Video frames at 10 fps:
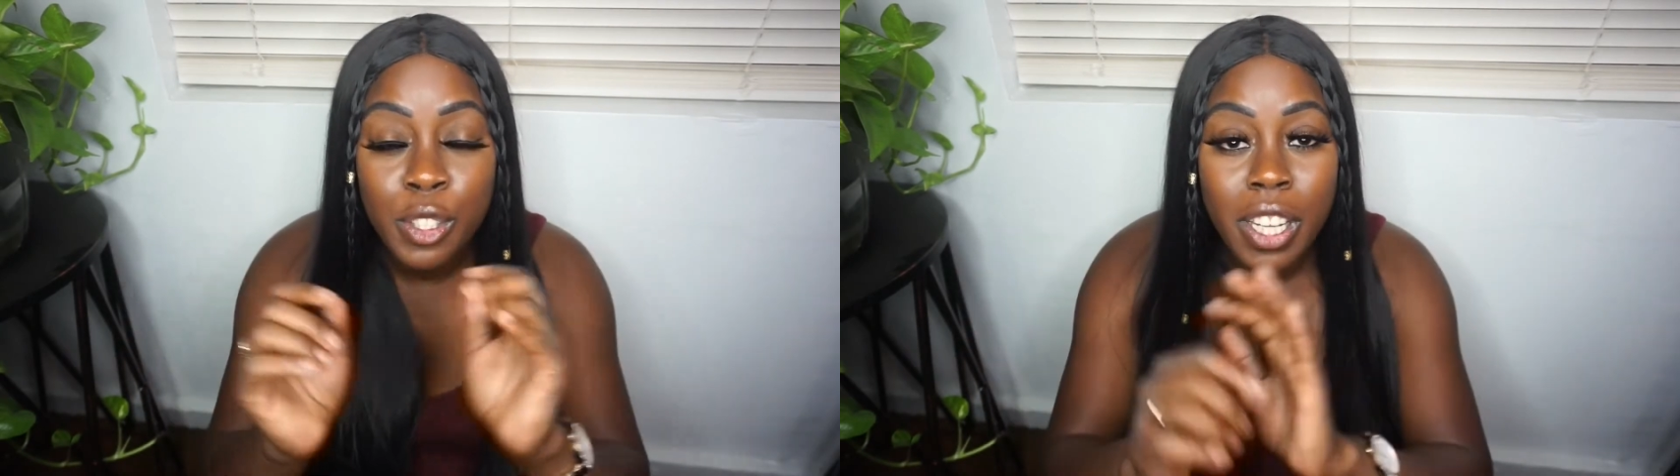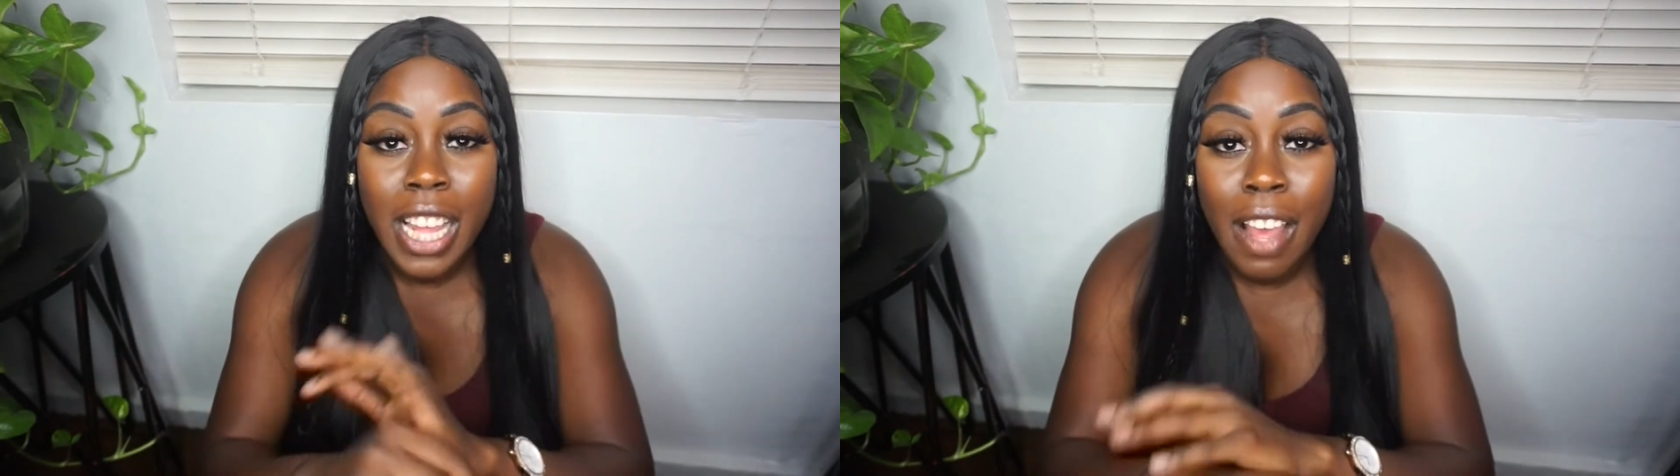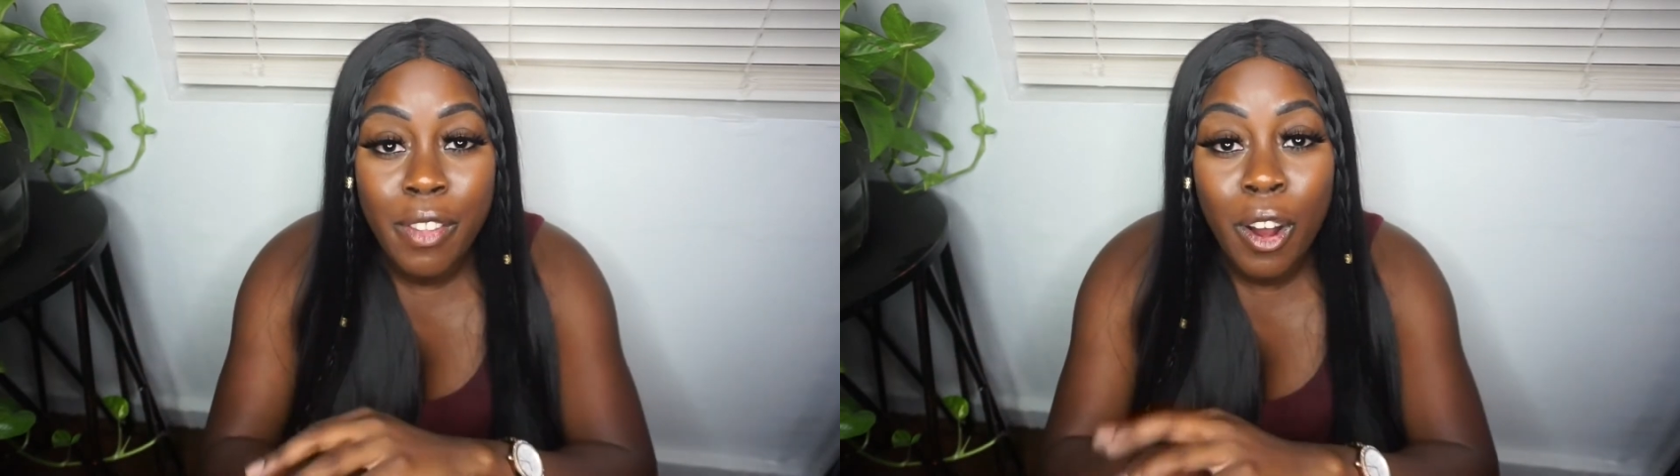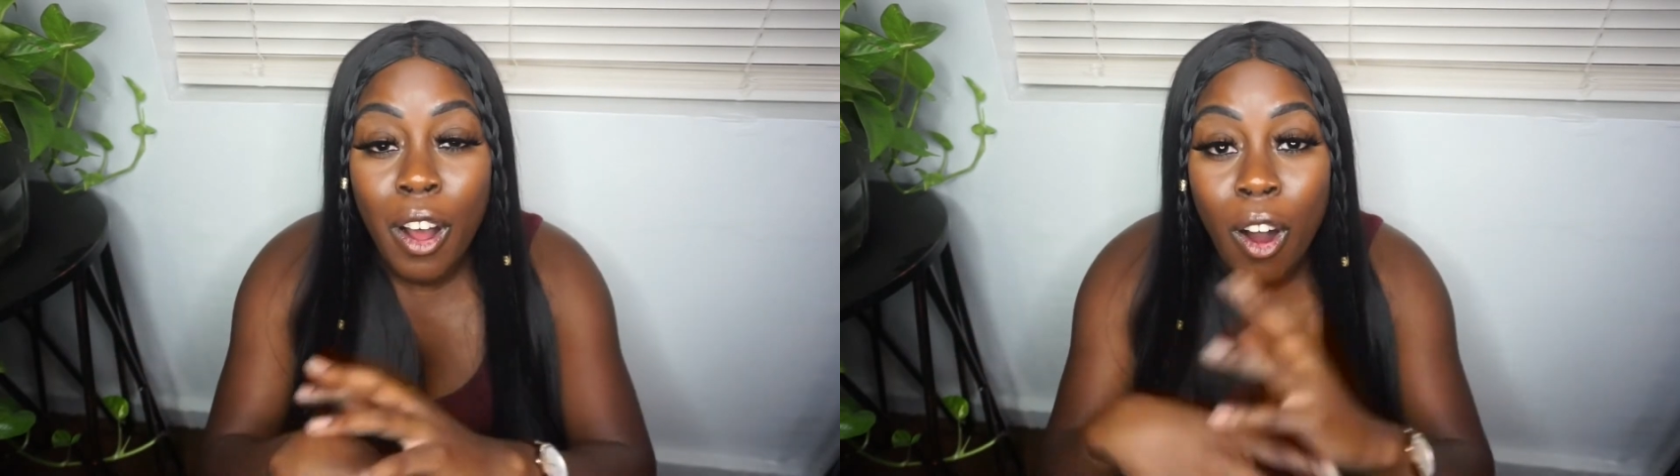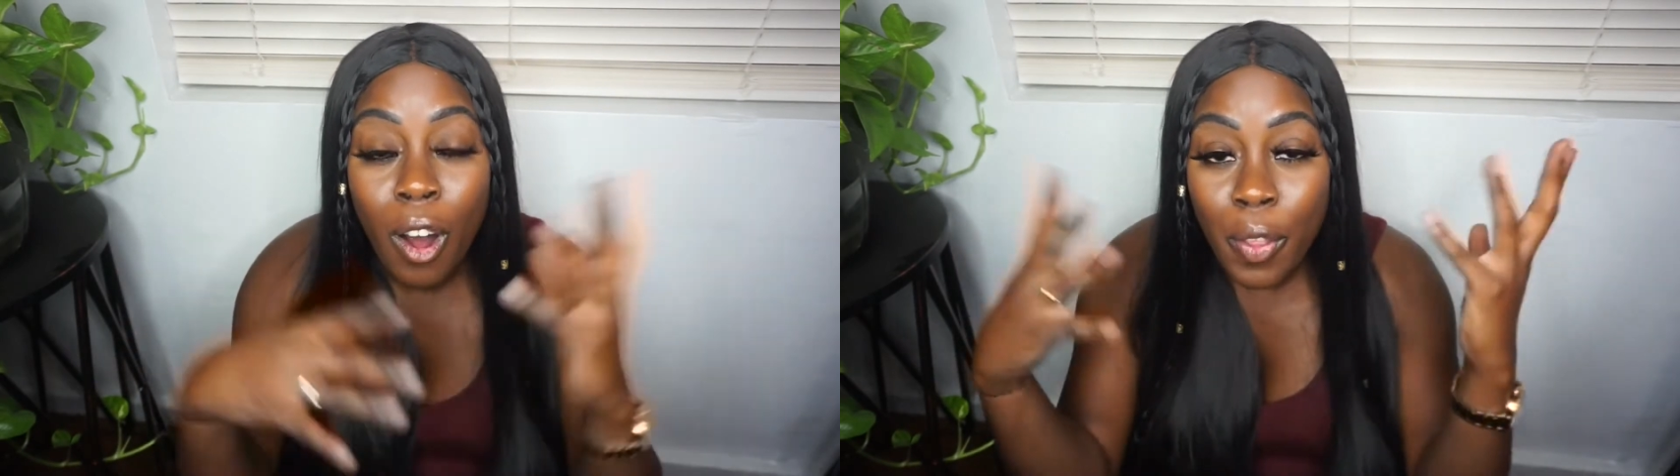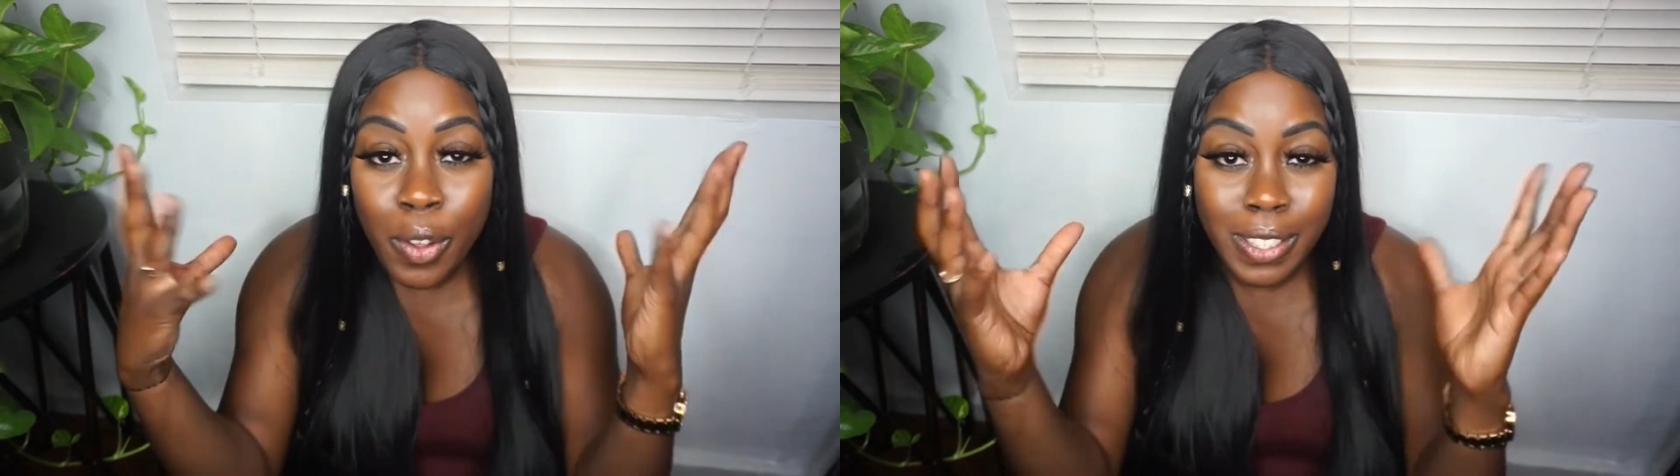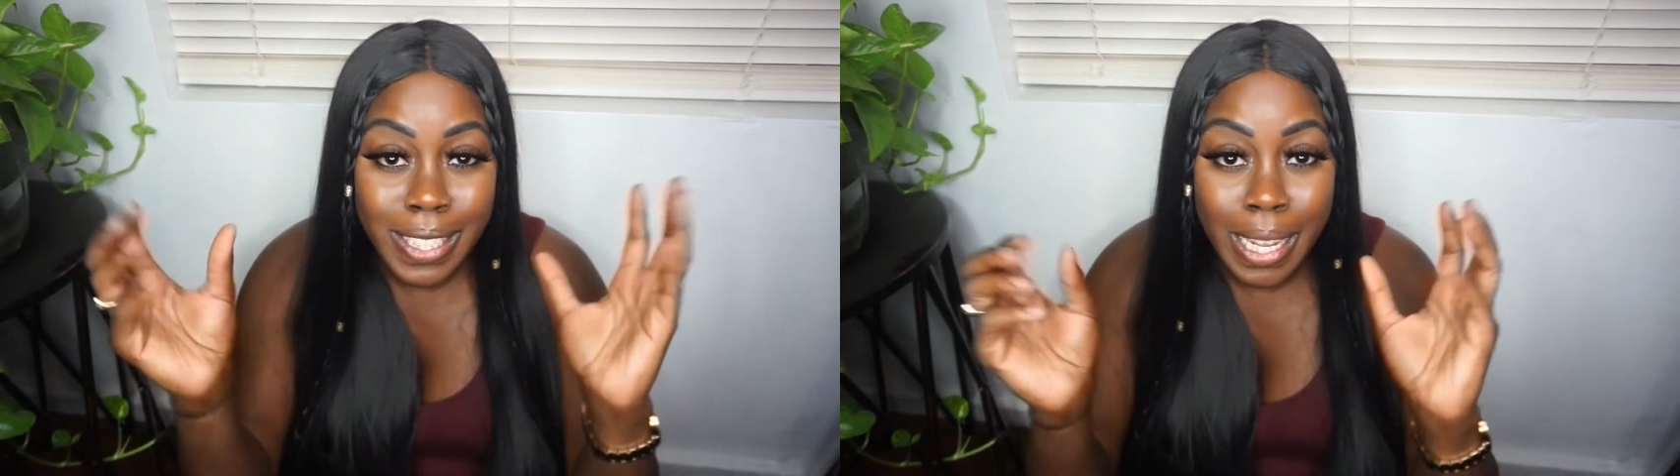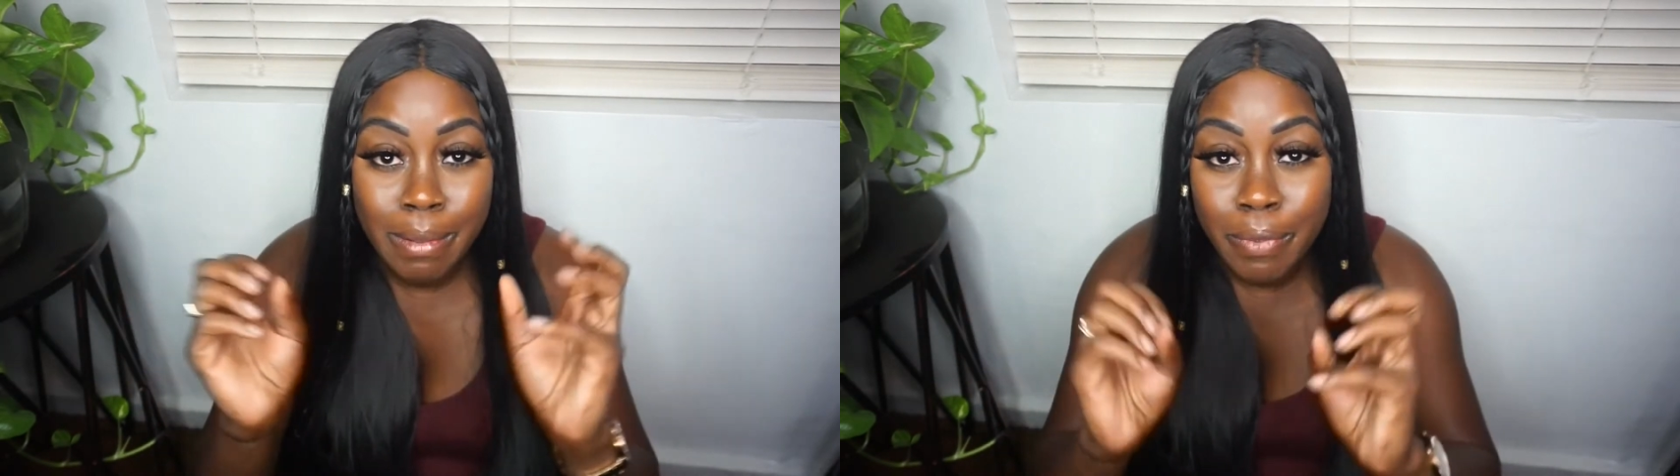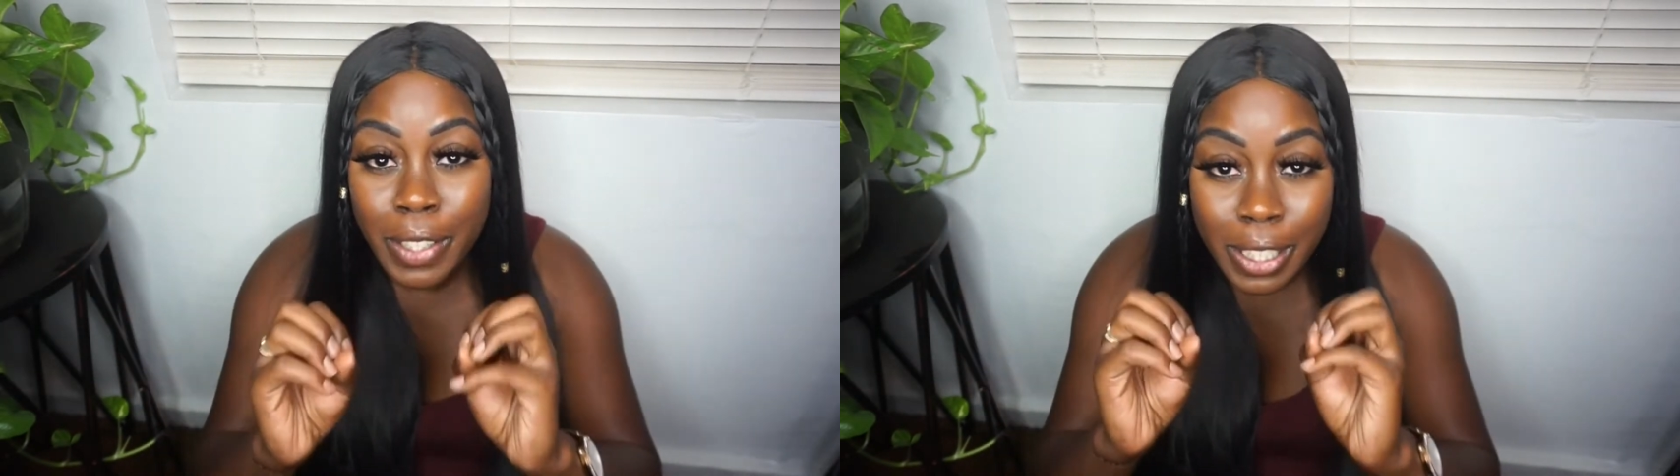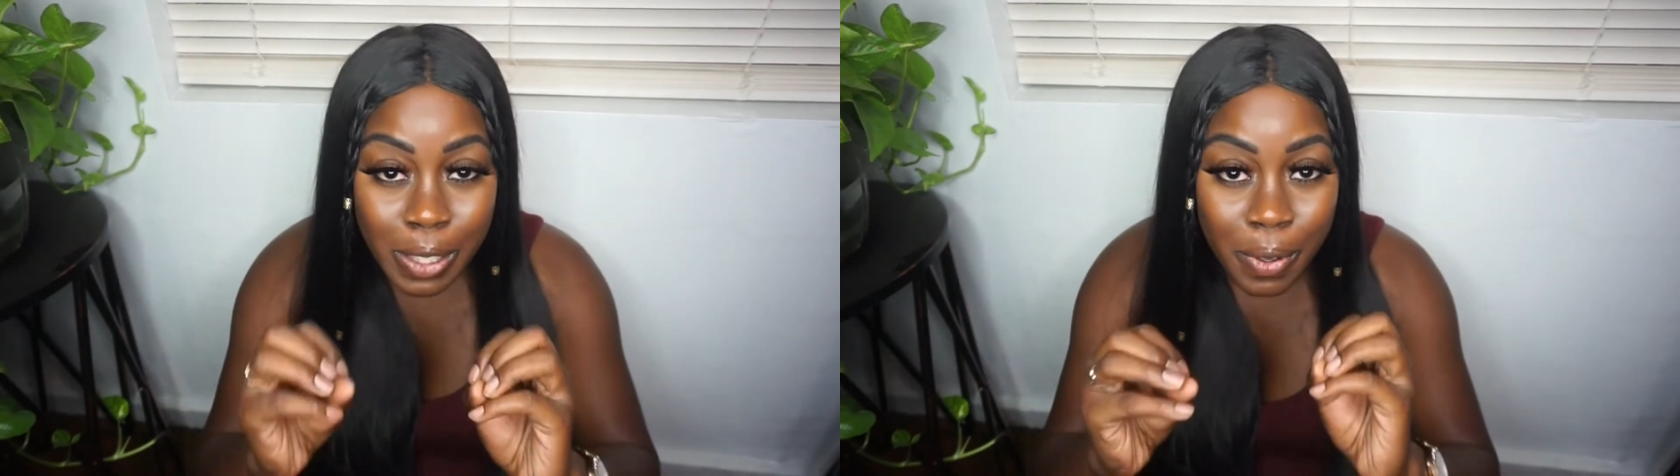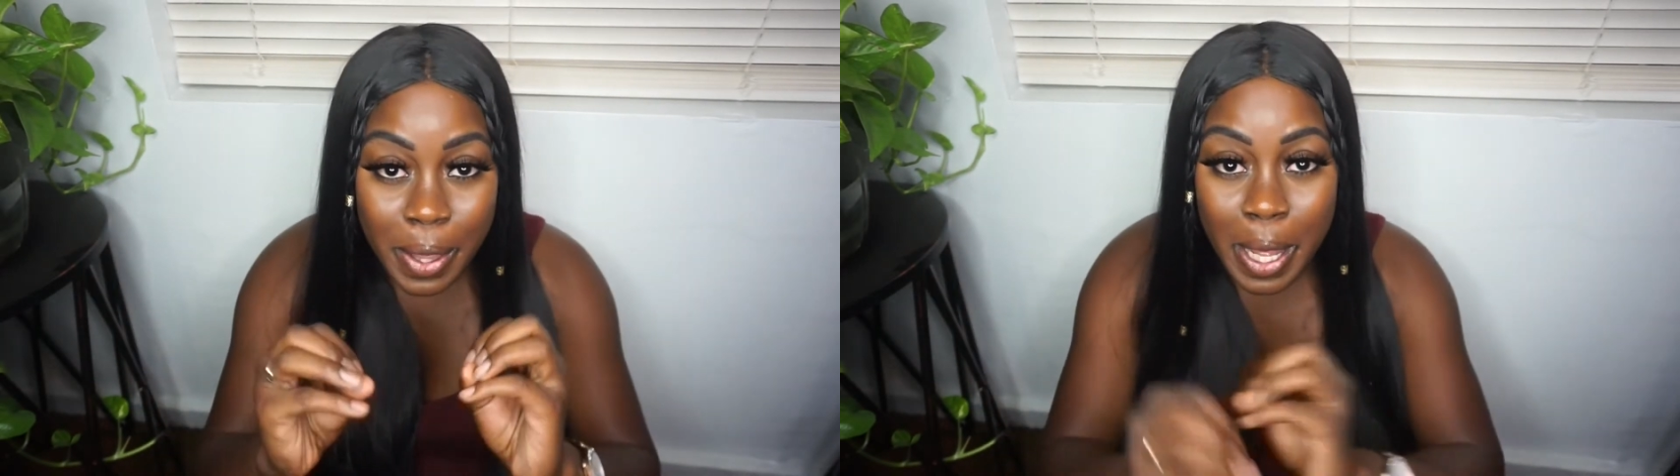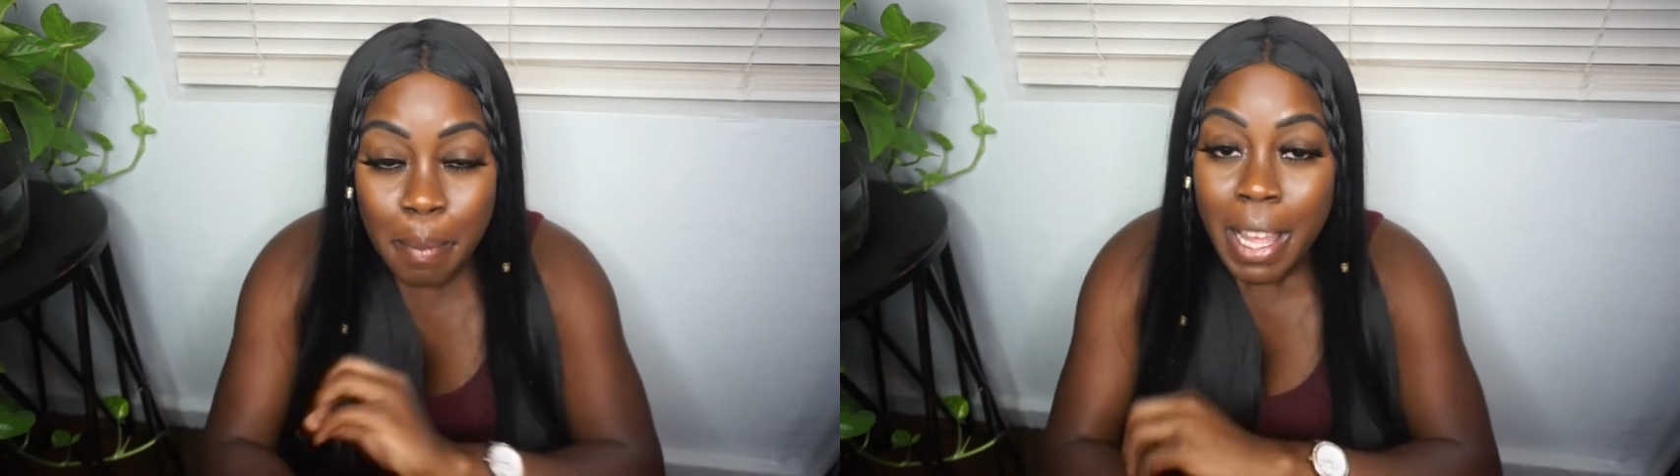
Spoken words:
You're going to have all those same feelings for them,